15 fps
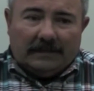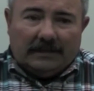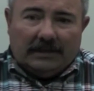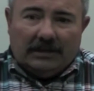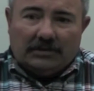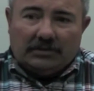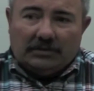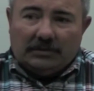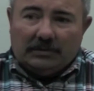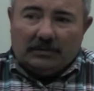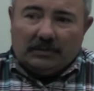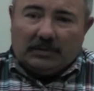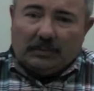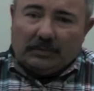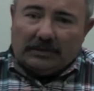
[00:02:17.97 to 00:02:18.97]
issue
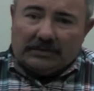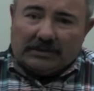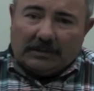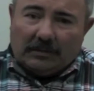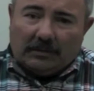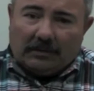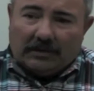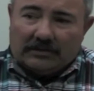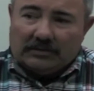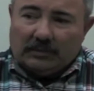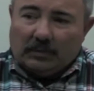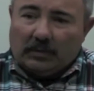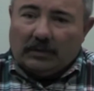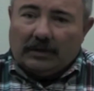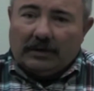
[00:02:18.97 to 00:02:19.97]
with the bullets coming across the
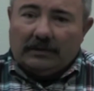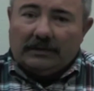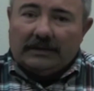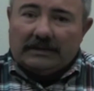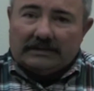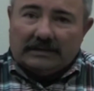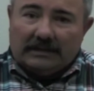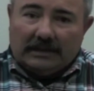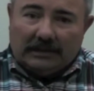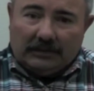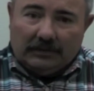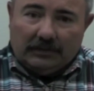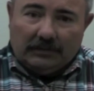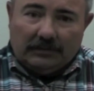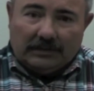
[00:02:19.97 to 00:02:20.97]
border, I don't think is anything
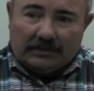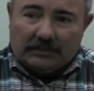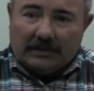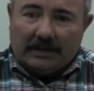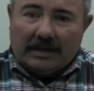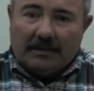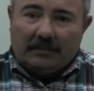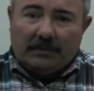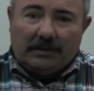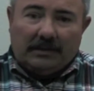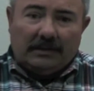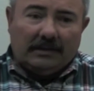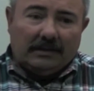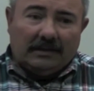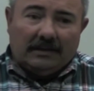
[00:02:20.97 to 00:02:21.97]
new. That's been
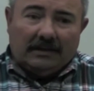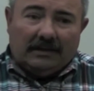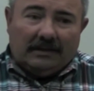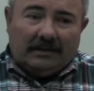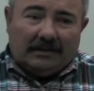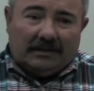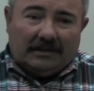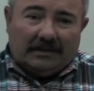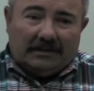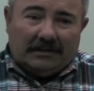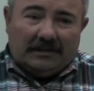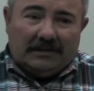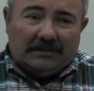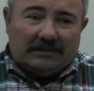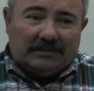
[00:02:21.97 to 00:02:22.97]
happening
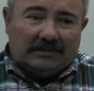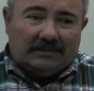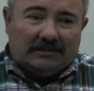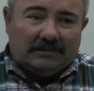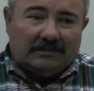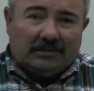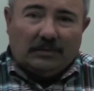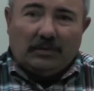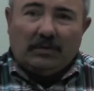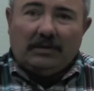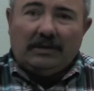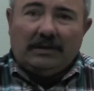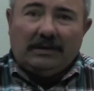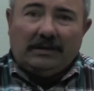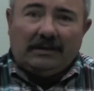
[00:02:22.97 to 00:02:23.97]
in this
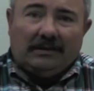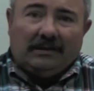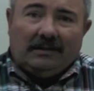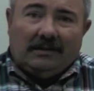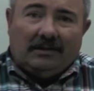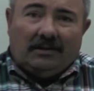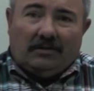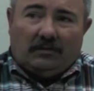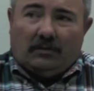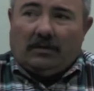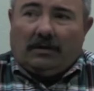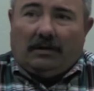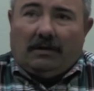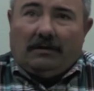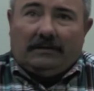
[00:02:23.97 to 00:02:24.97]
community for
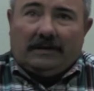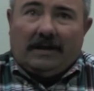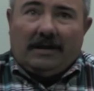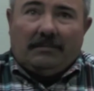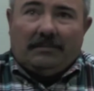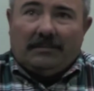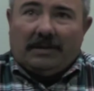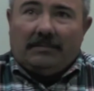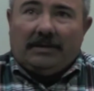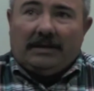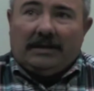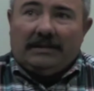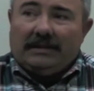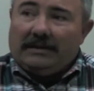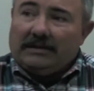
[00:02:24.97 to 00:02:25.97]
a long time. I mean,
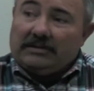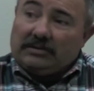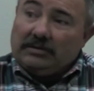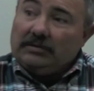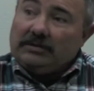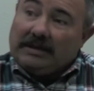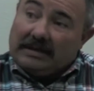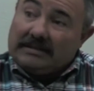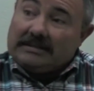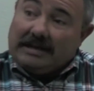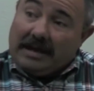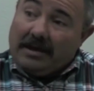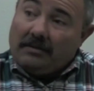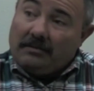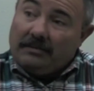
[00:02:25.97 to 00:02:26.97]
I think it's new to us
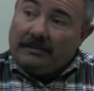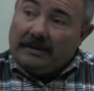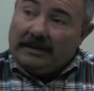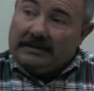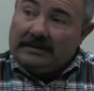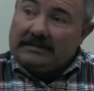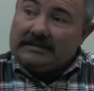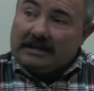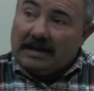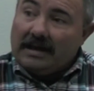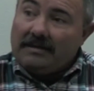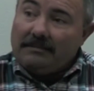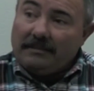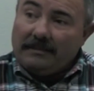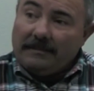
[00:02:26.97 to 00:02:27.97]
now at this time.